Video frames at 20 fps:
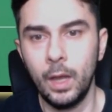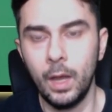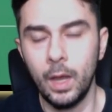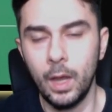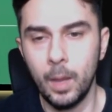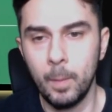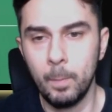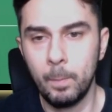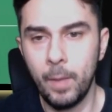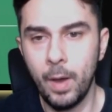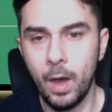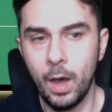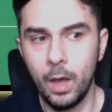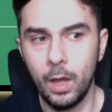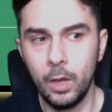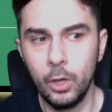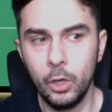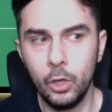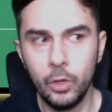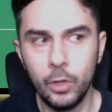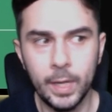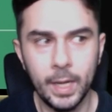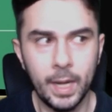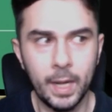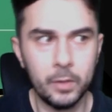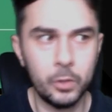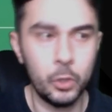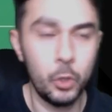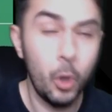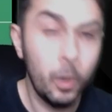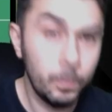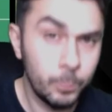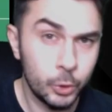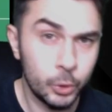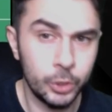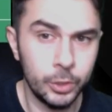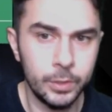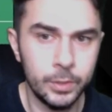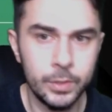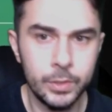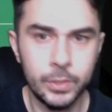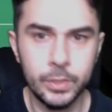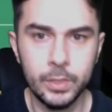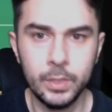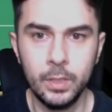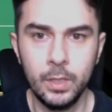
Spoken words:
But looking at the options,